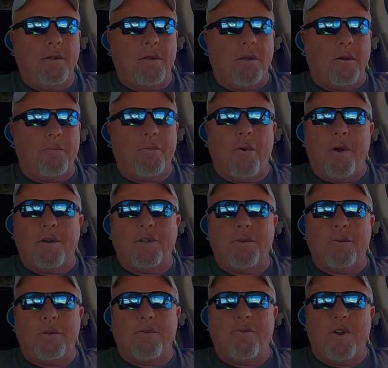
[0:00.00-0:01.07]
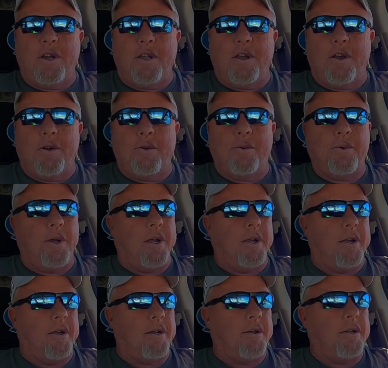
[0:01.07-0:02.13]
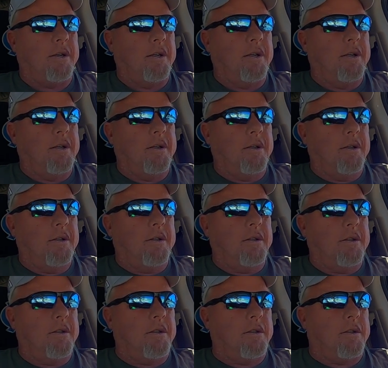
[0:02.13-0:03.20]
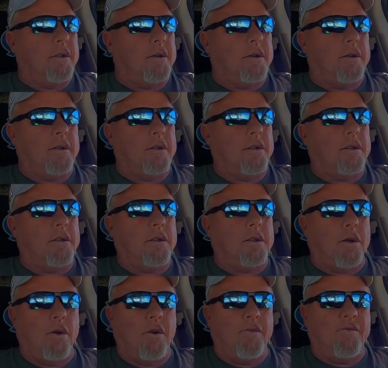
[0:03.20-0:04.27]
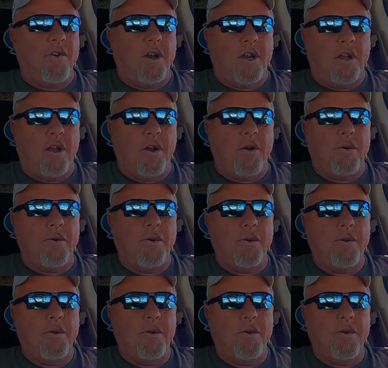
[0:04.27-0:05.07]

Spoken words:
in part 2 of the video, and the third video,